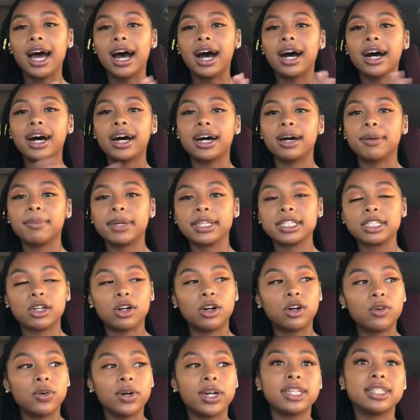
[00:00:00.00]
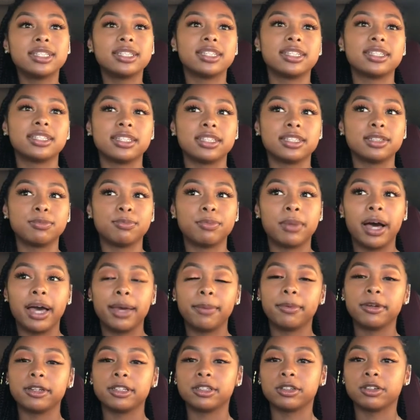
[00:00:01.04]
As always, this is my
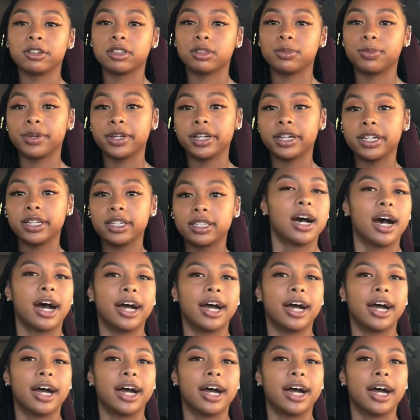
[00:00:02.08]
personal experience.